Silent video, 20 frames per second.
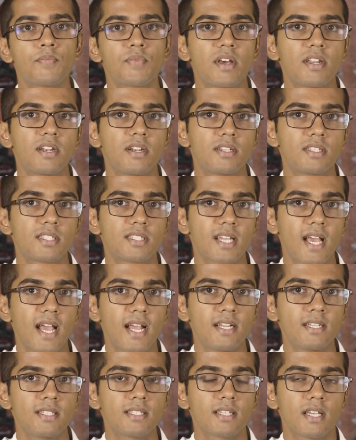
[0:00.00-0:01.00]
that it
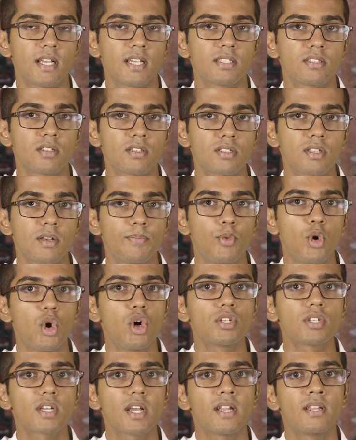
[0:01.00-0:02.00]
stands as the
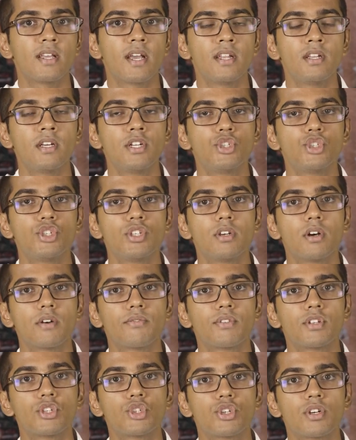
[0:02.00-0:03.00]
support and energy
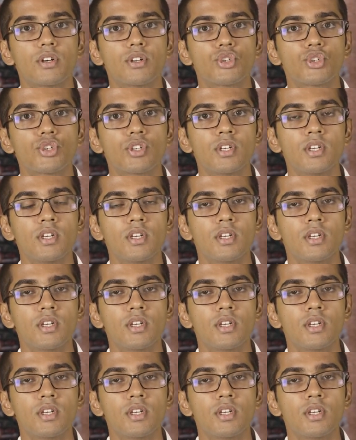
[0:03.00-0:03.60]
of the Church,